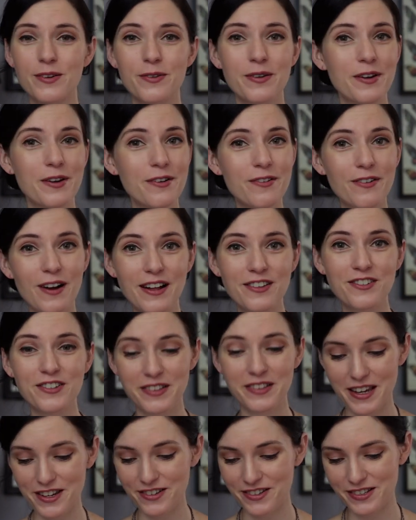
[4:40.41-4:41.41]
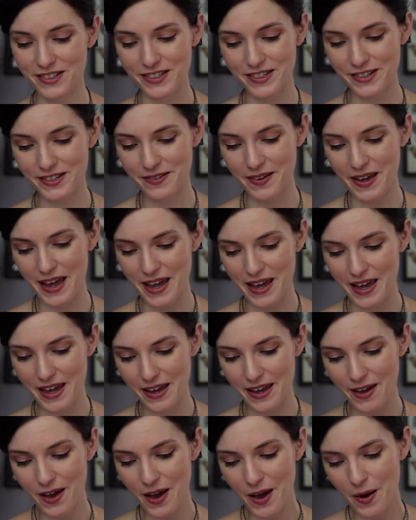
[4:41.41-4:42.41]
congratulations to
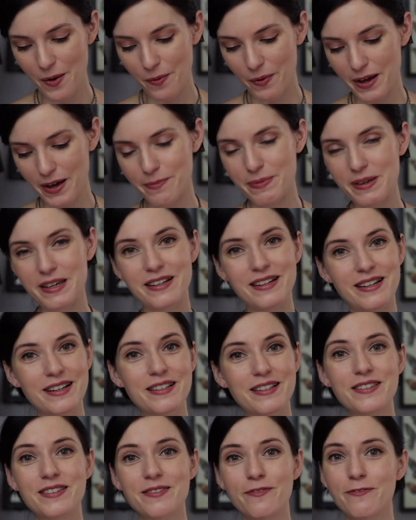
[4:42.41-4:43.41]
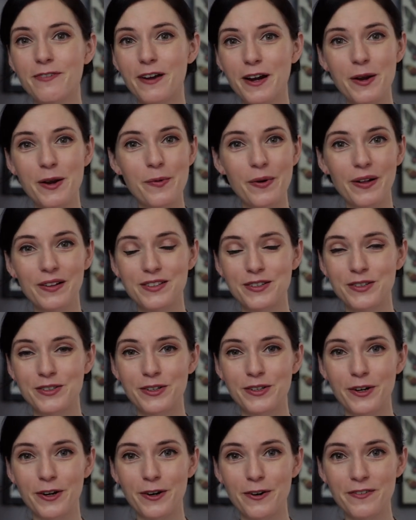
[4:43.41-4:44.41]
AYB Knits, very well
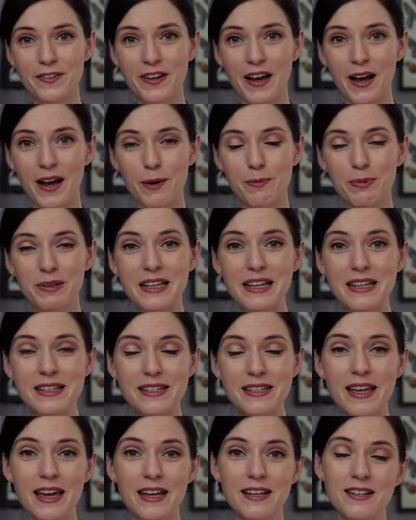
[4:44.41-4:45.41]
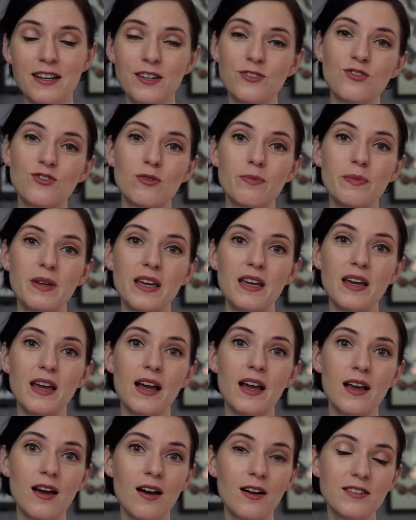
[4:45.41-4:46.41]
deserved. Please get in touch with
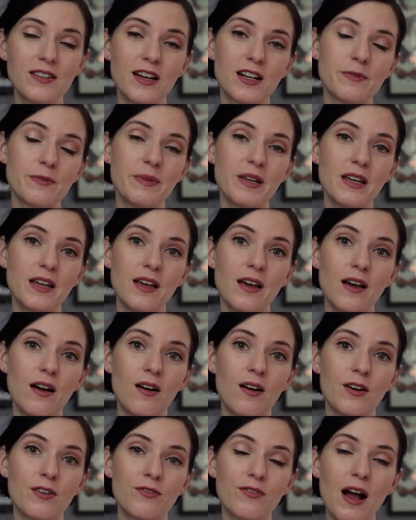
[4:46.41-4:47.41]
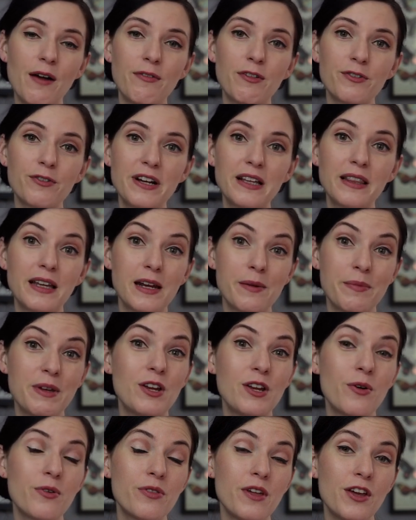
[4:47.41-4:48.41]
me. Contact me on Ravelry, letting me
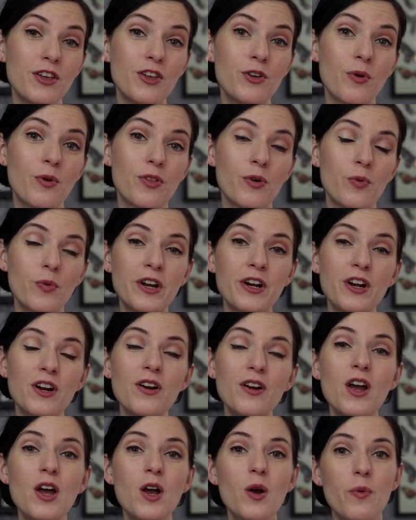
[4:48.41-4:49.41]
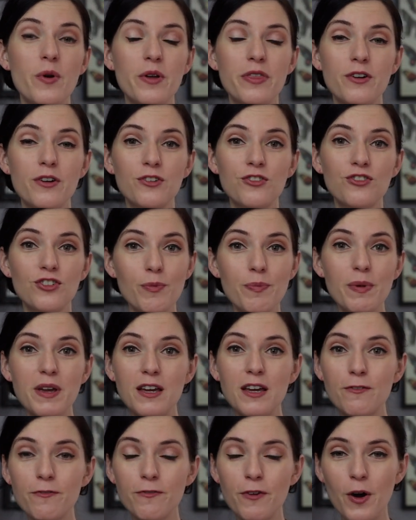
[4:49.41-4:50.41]
know that you are the winner with your
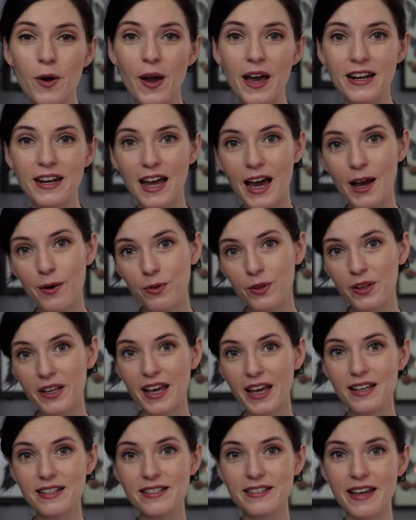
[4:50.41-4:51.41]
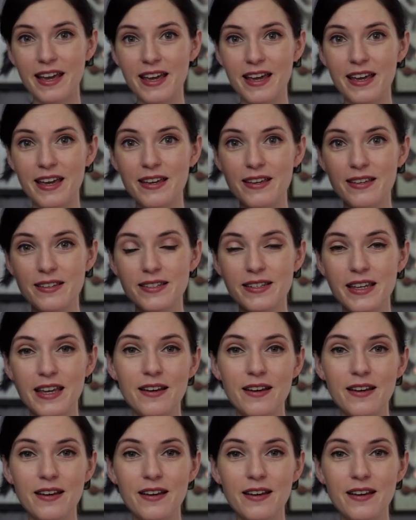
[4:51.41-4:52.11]
shipping info, and I will get I